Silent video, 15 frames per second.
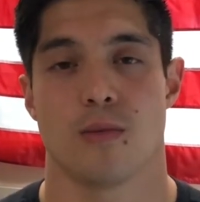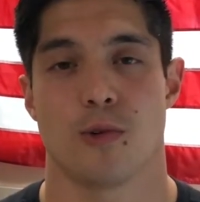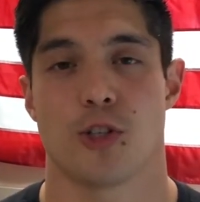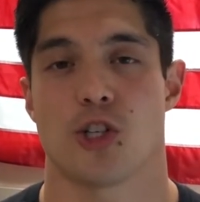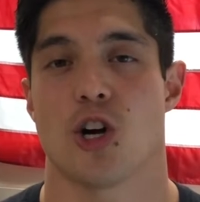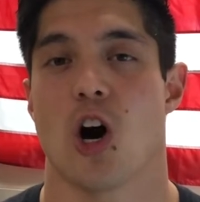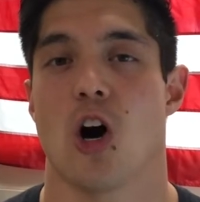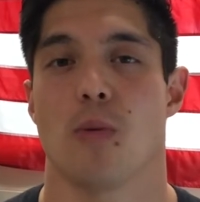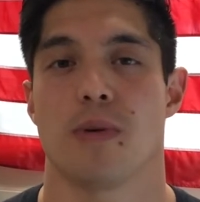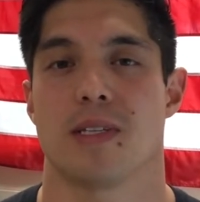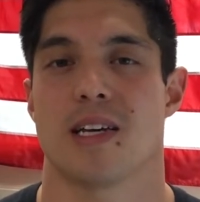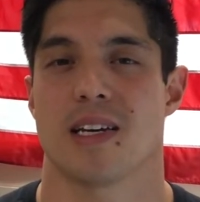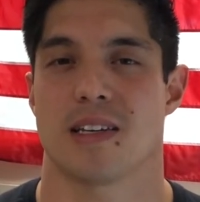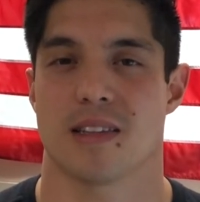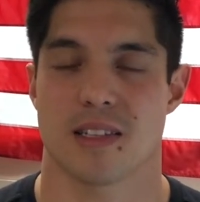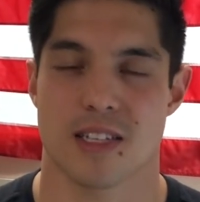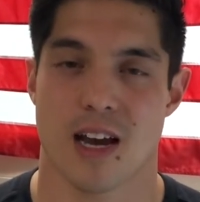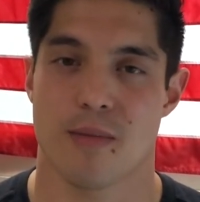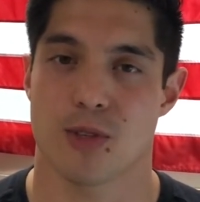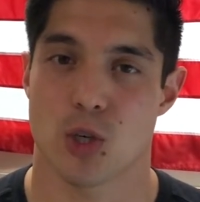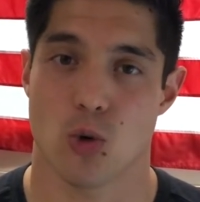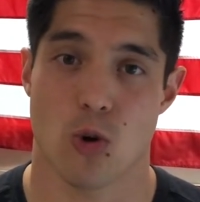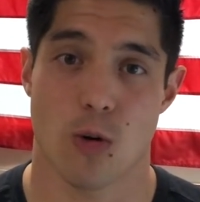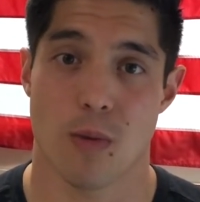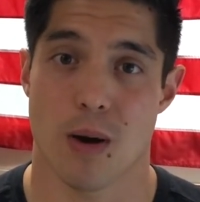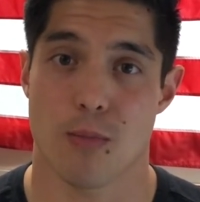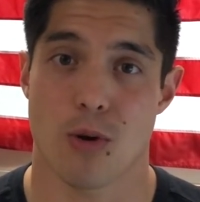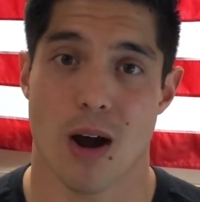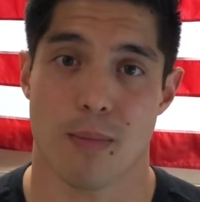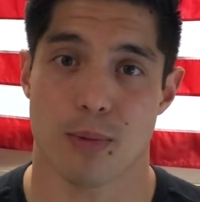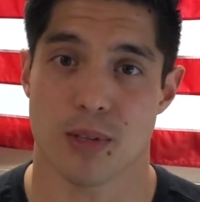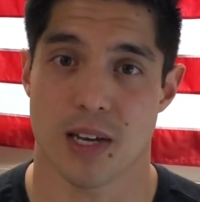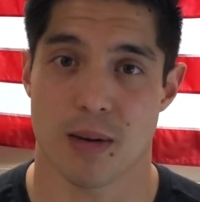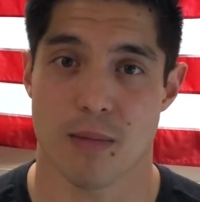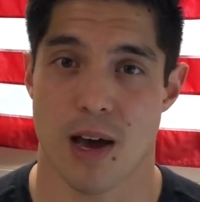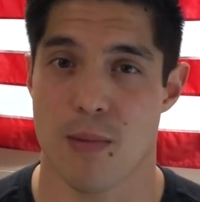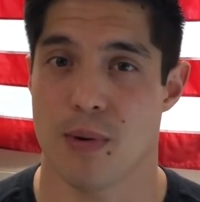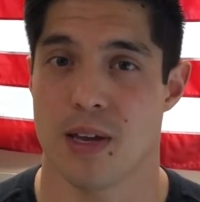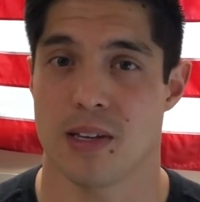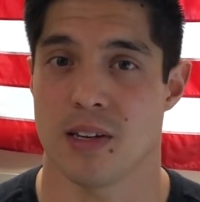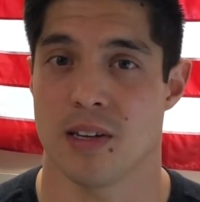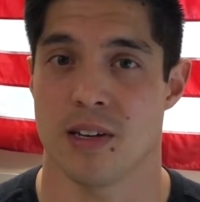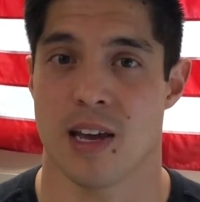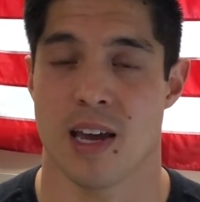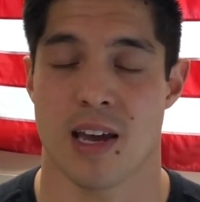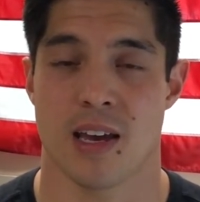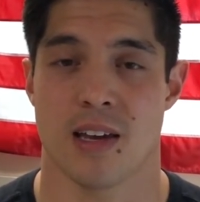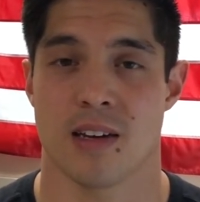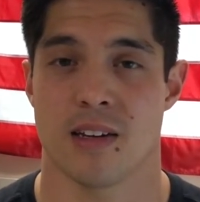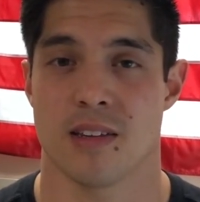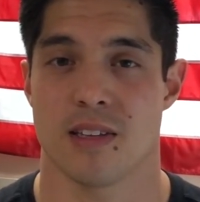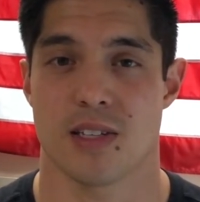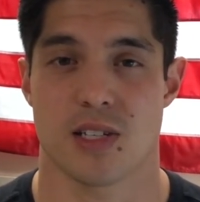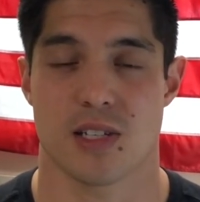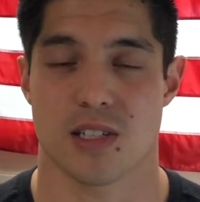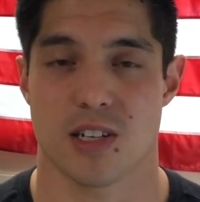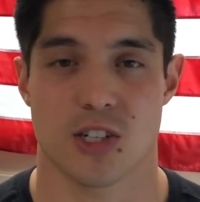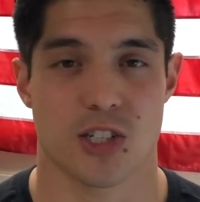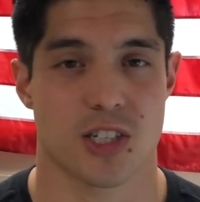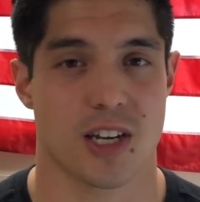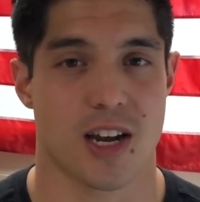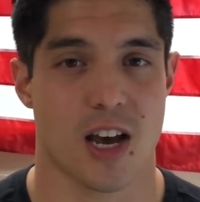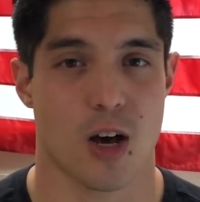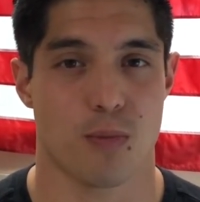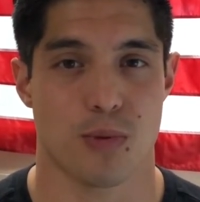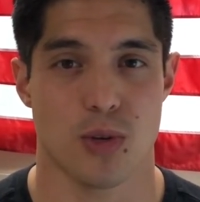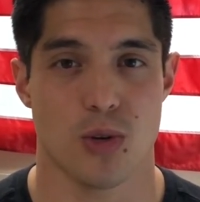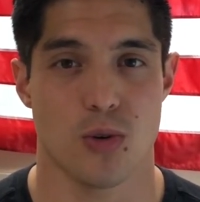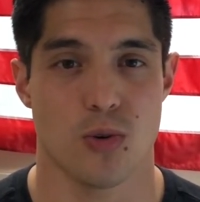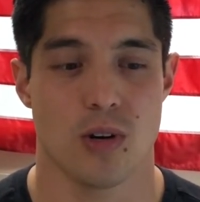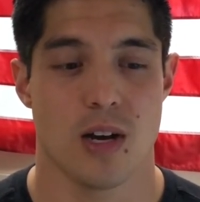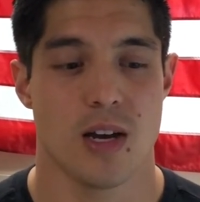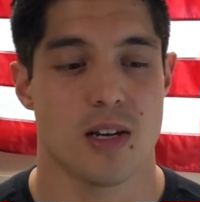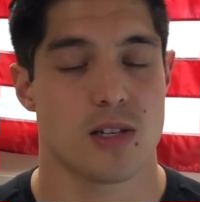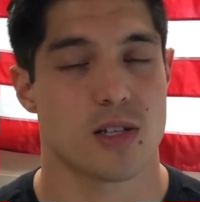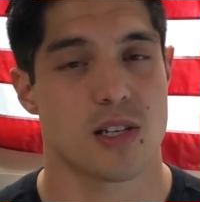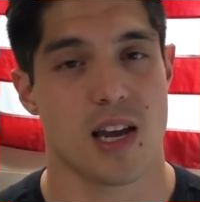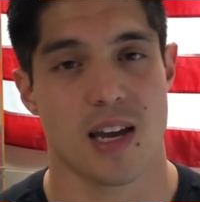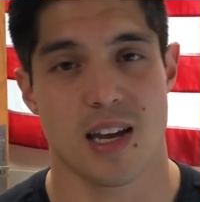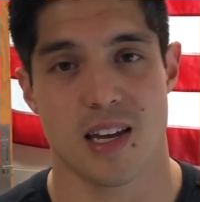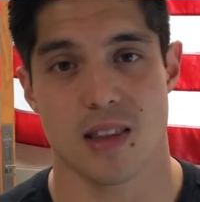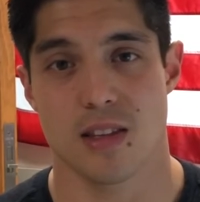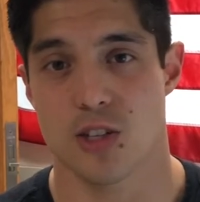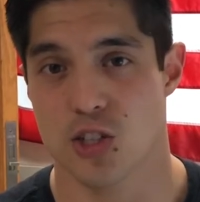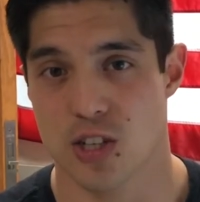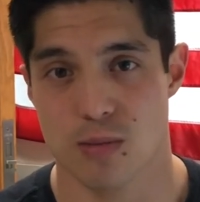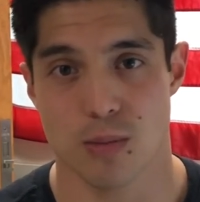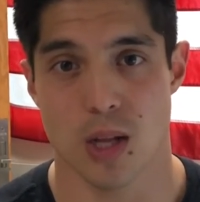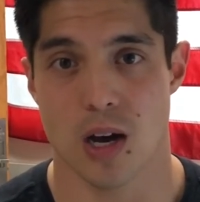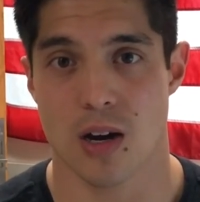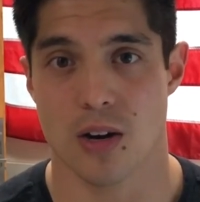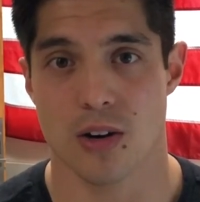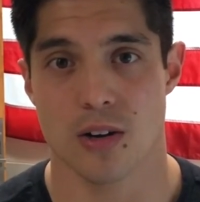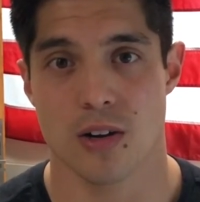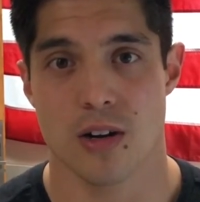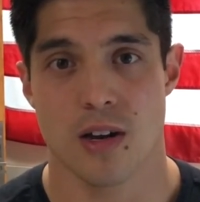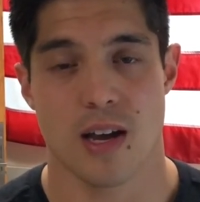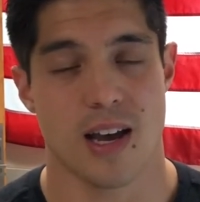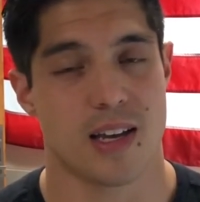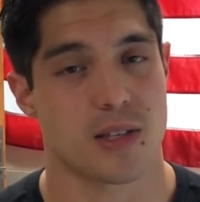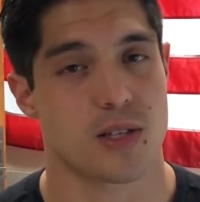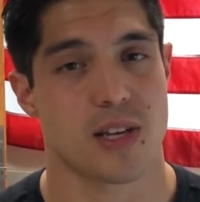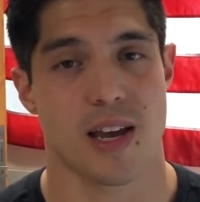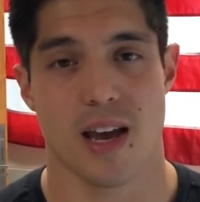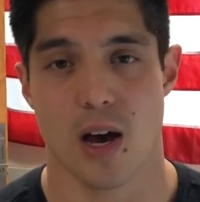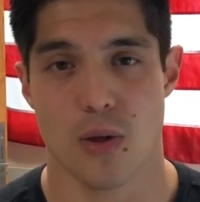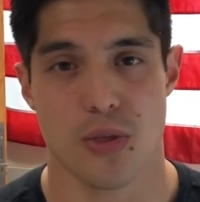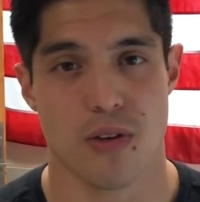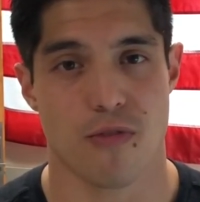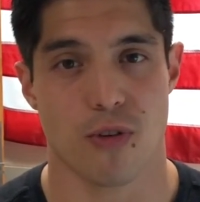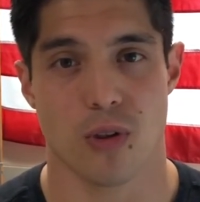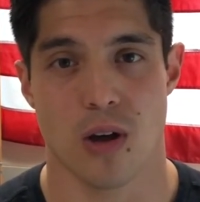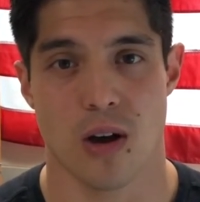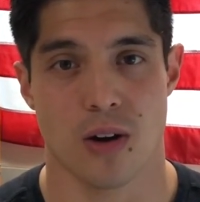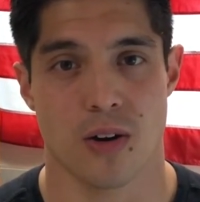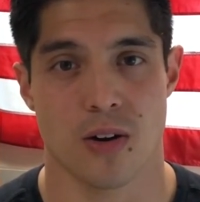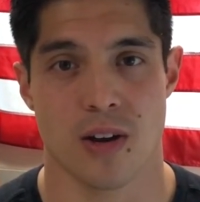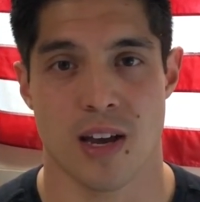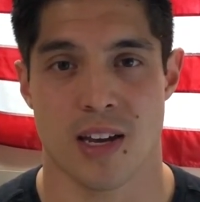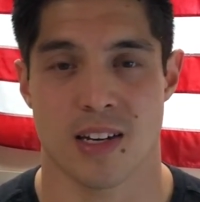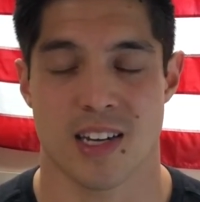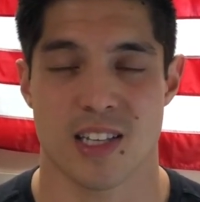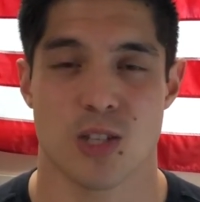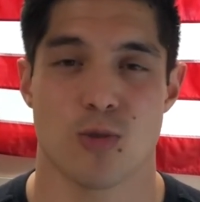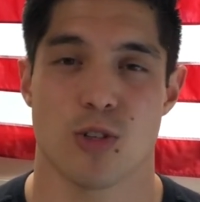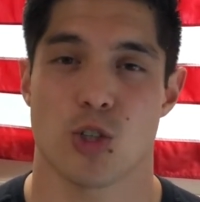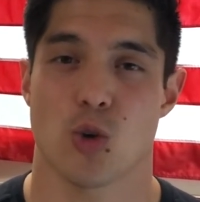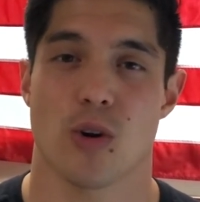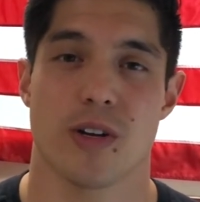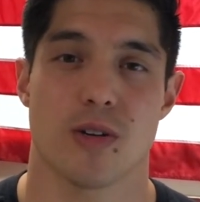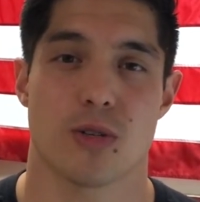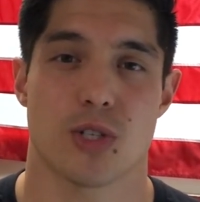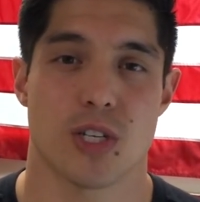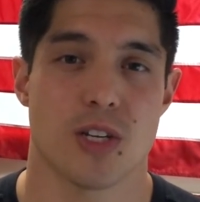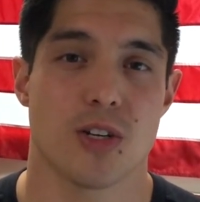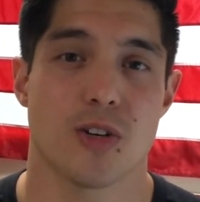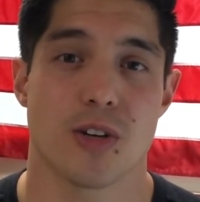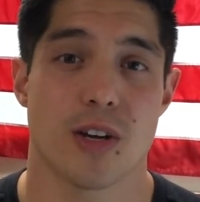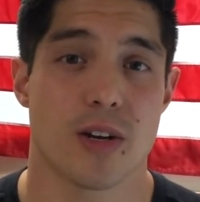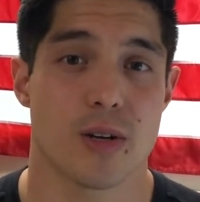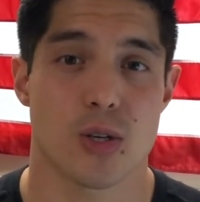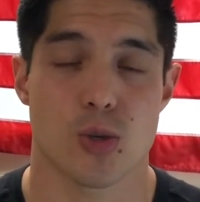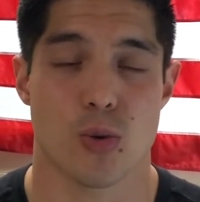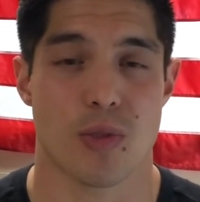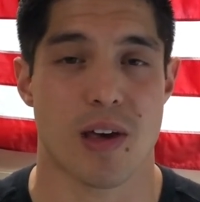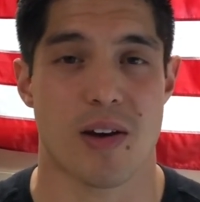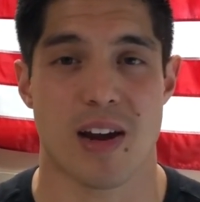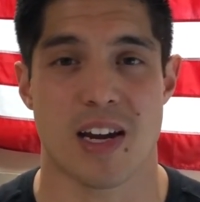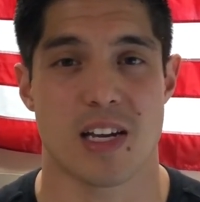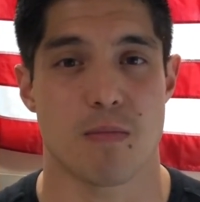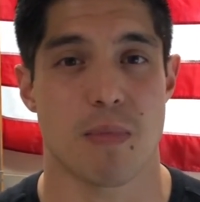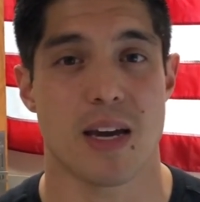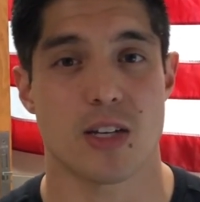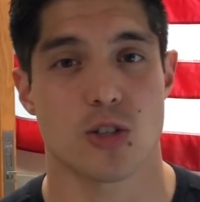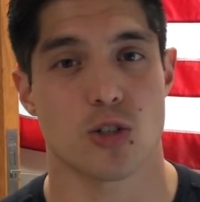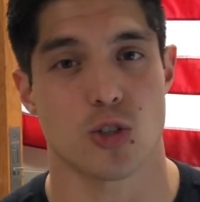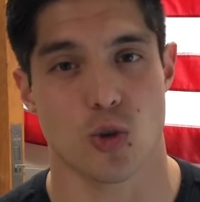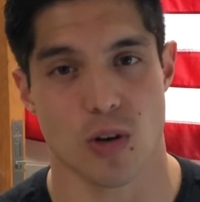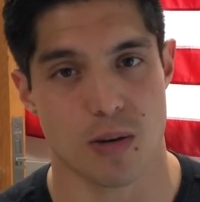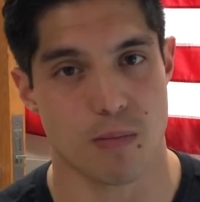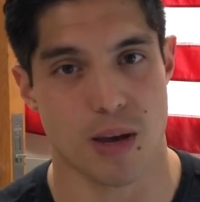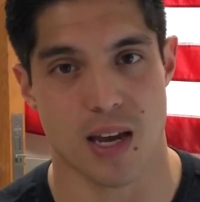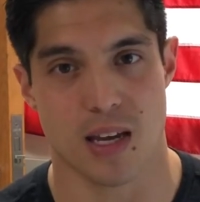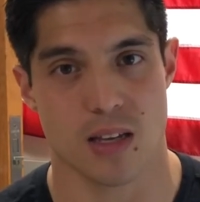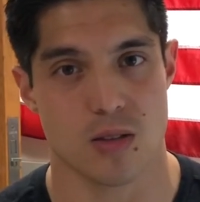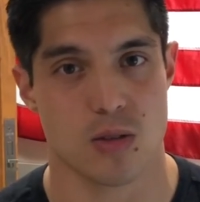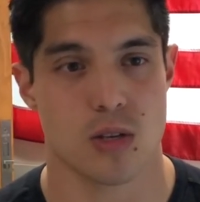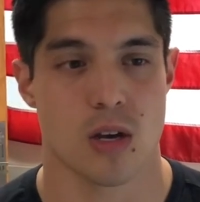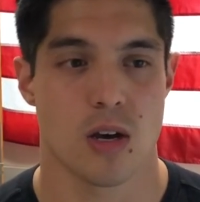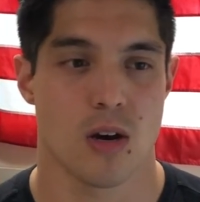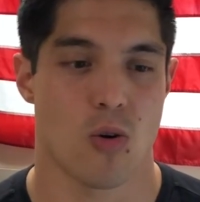We should all be taking the time to warm up properly, in my opinion, and this is just going to help you stay in the gym longer and stay healthy for longer and get to enjoy your senior years without any major joint pains,